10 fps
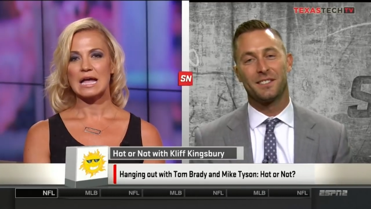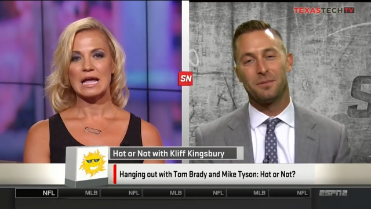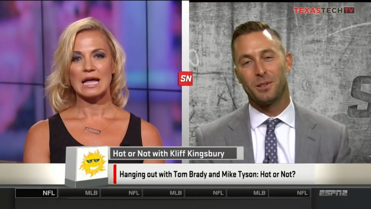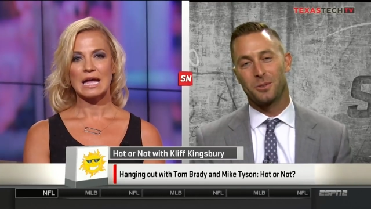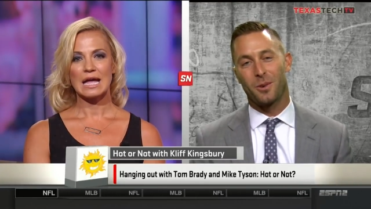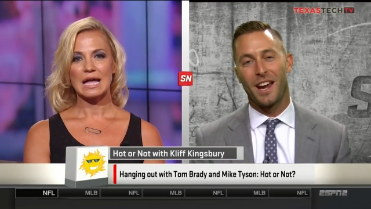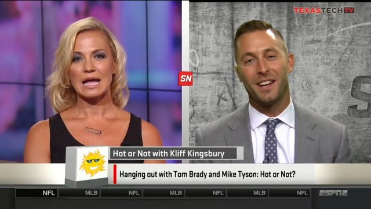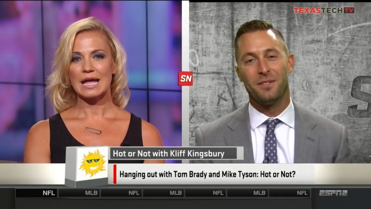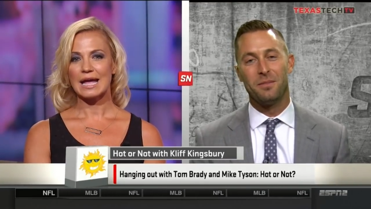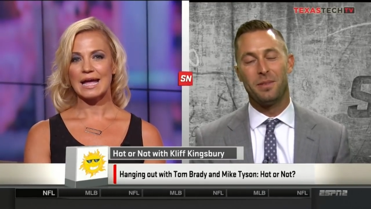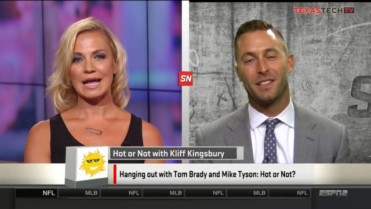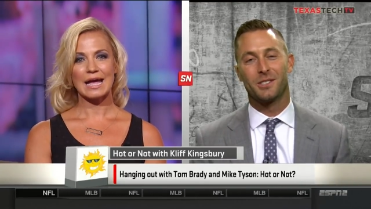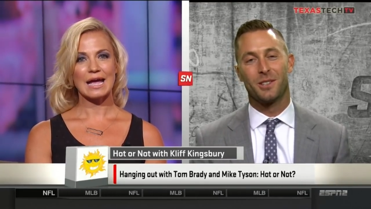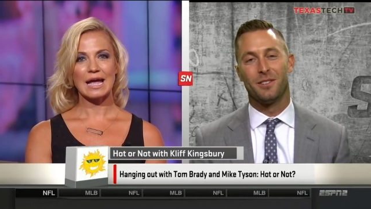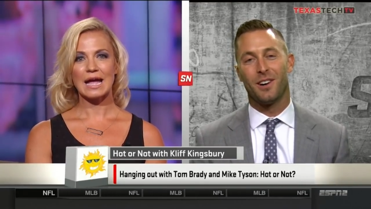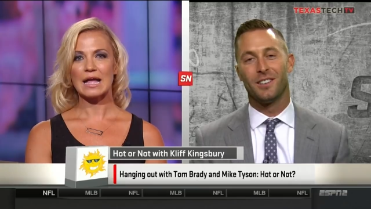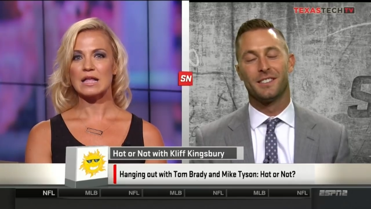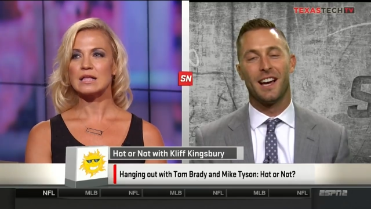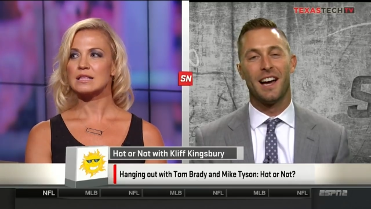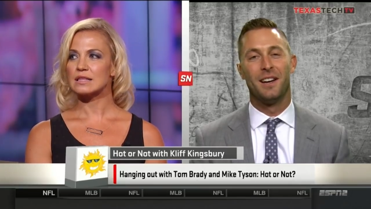Speaker 1: the most random picture of all
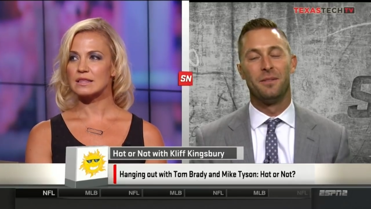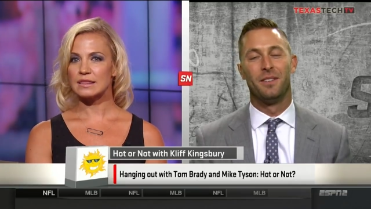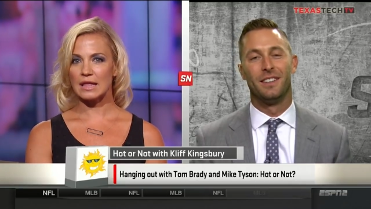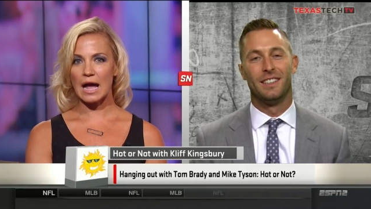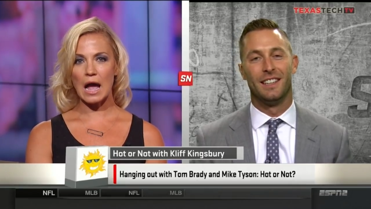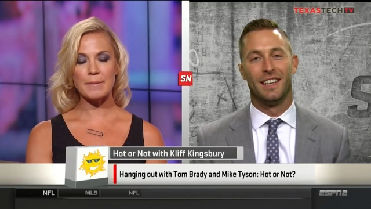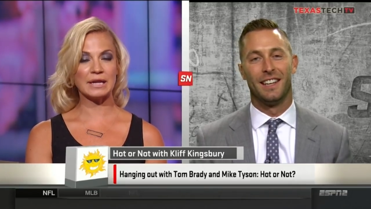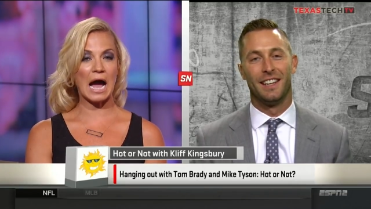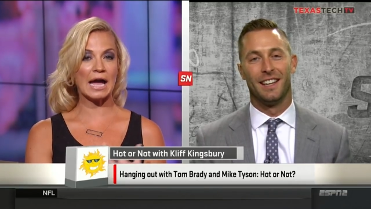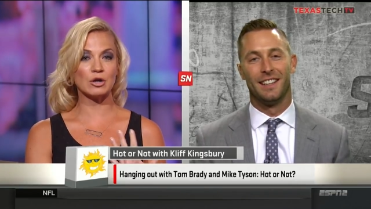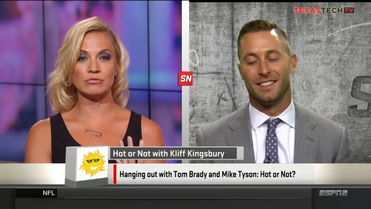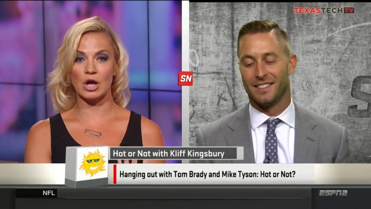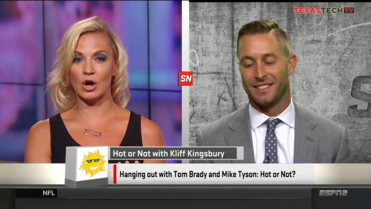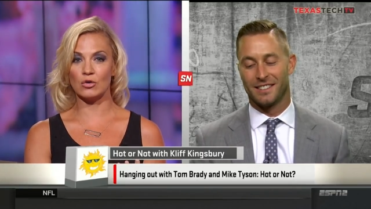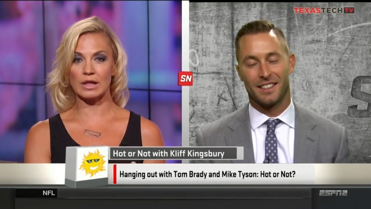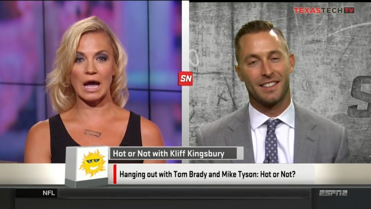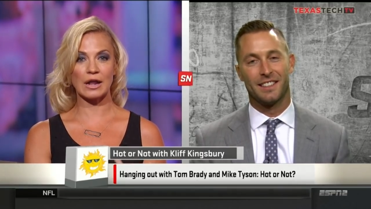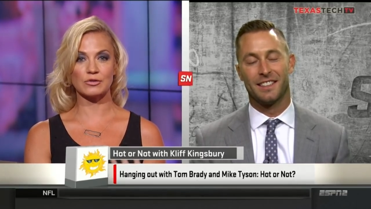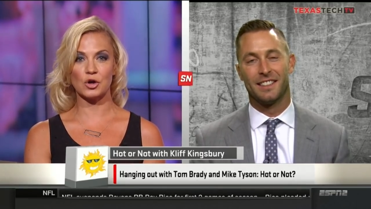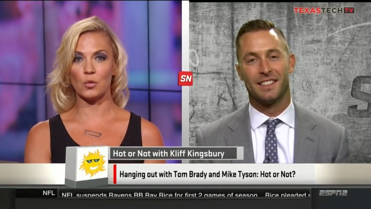time.
Speaker 2: I mean, I don't know. Like,
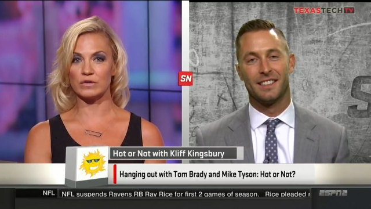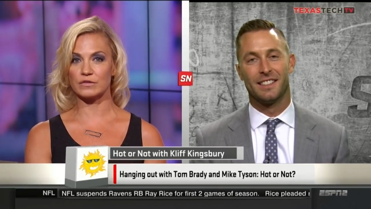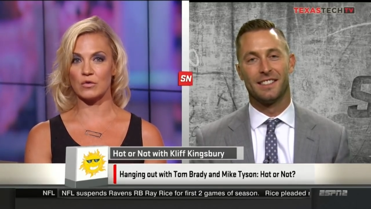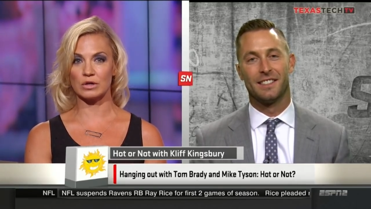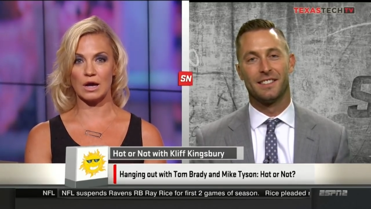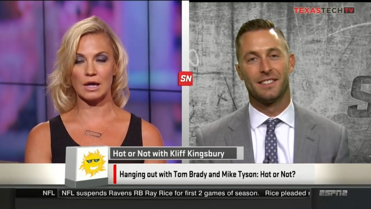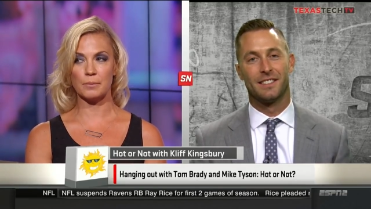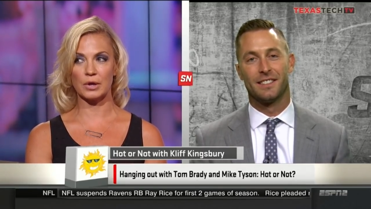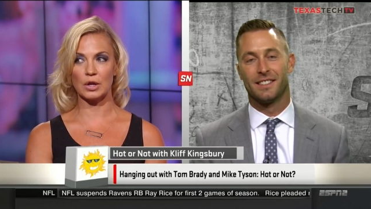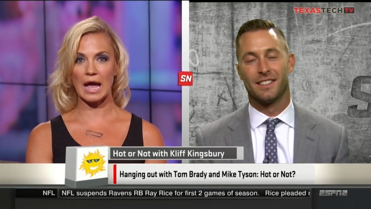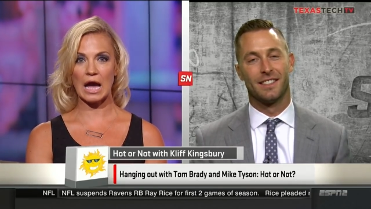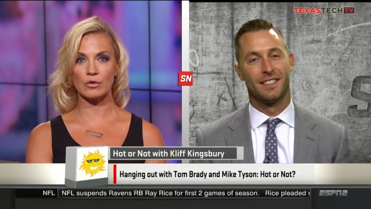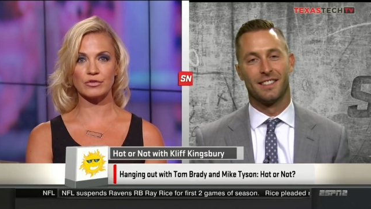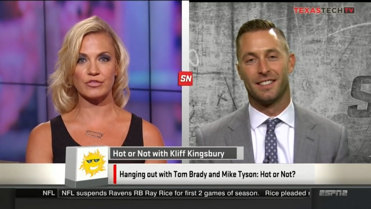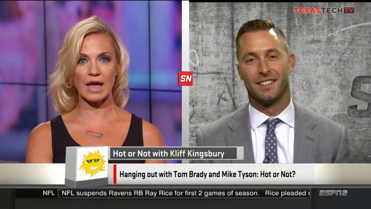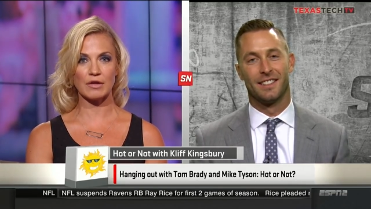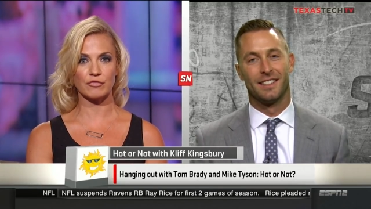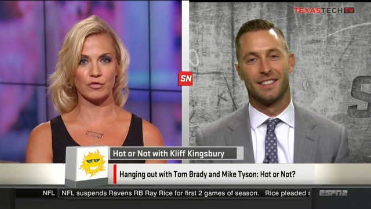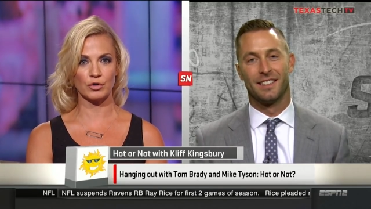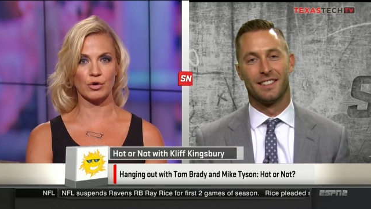I don't know what's going on, but how does that
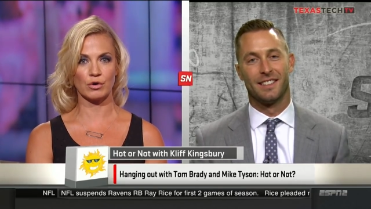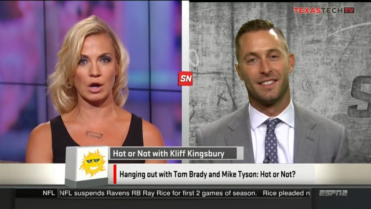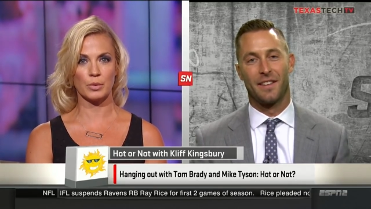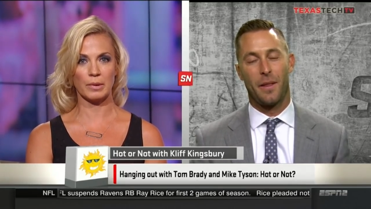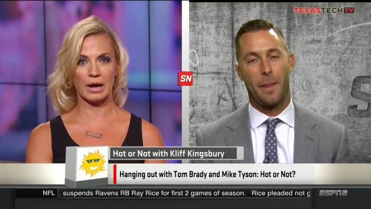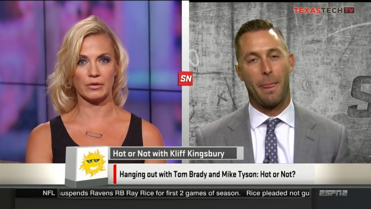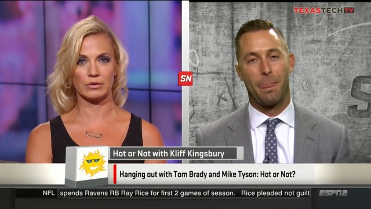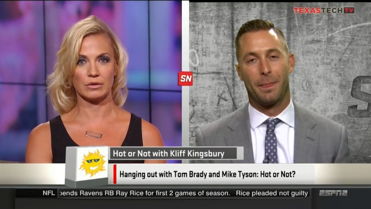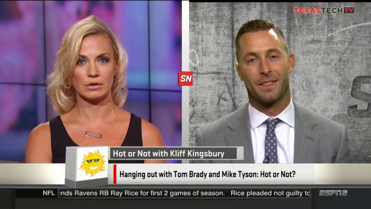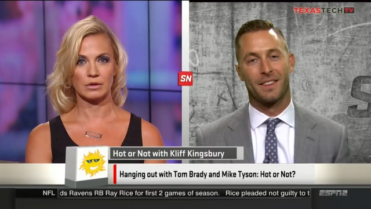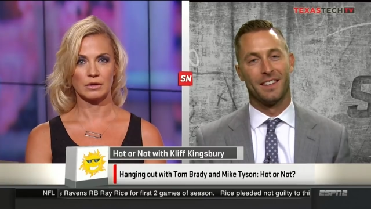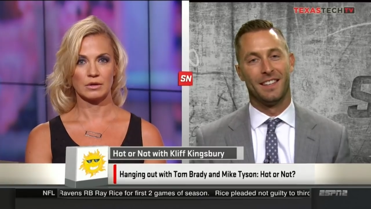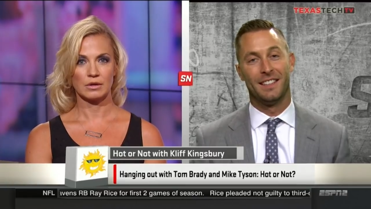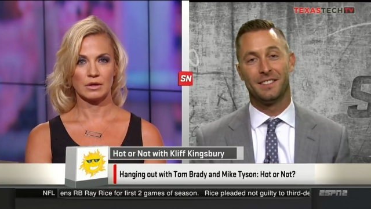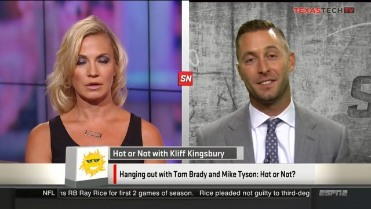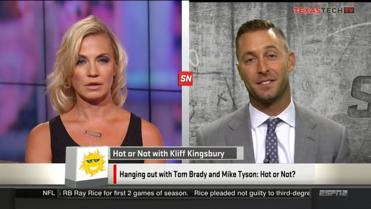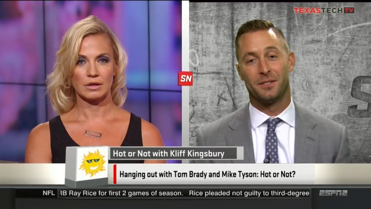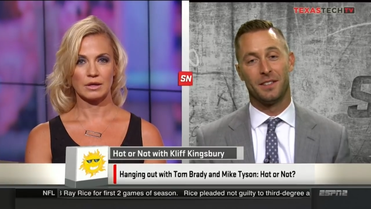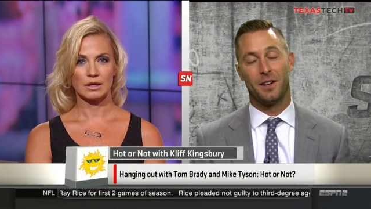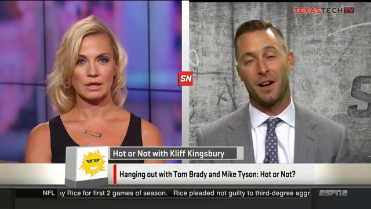photo come about?
Speaker 1: It
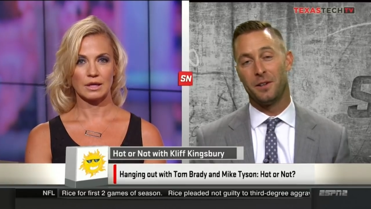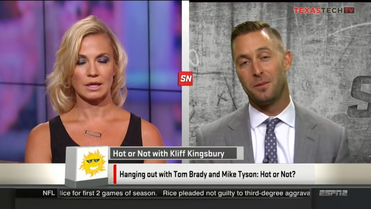just, you know, I knew